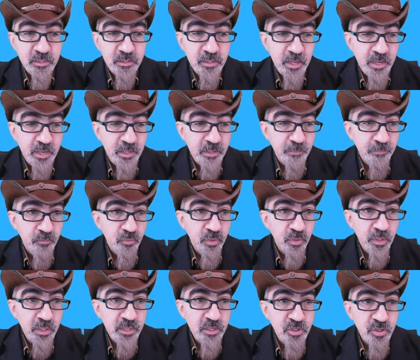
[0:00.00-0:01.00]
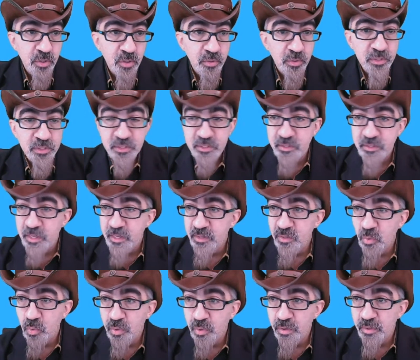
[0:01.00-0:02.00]
that really show us that
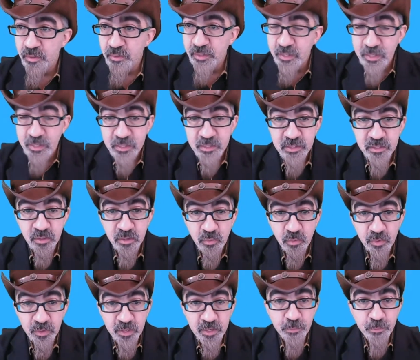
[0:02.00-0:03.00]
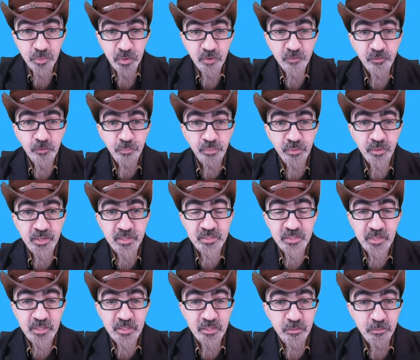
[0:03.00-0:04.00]
the world is a really beautiful place,
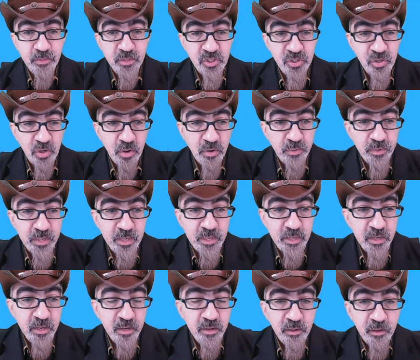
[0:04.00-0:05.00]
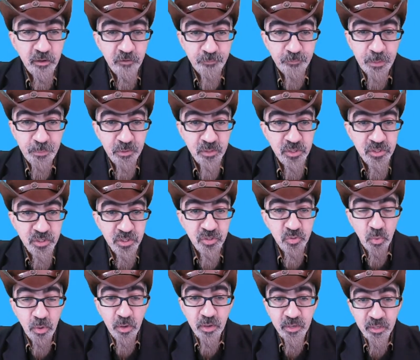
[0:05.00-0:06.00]
and that the majority of people
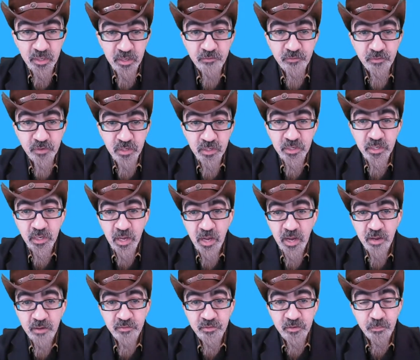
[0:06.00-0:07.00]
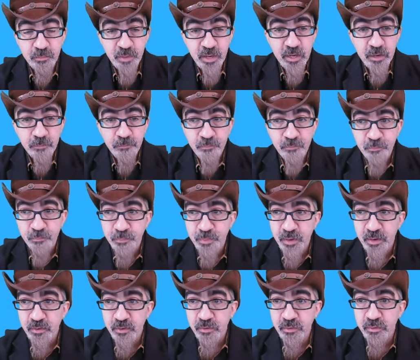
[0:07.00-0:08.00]
just want to live good lives and make
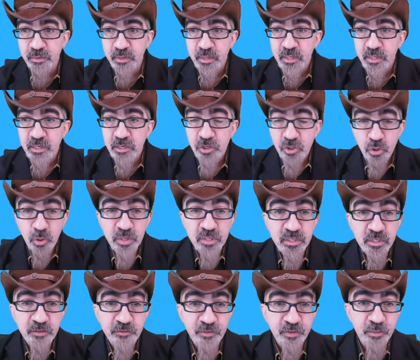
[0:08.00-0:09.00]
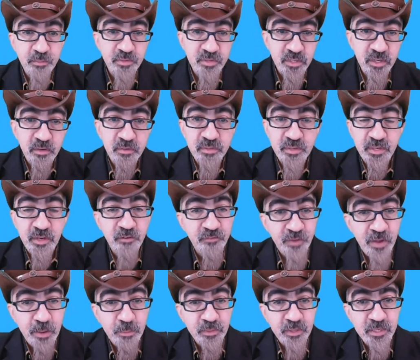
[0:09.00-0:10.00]
better choices for themselves and their
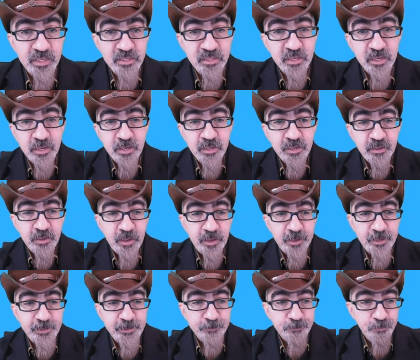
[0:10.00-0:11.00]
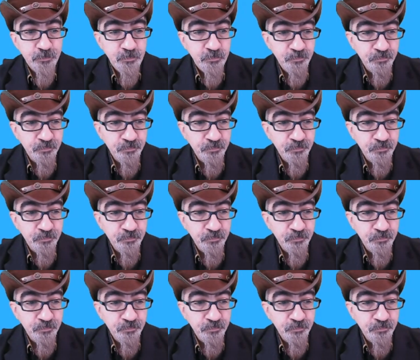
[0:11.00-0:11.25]
families. And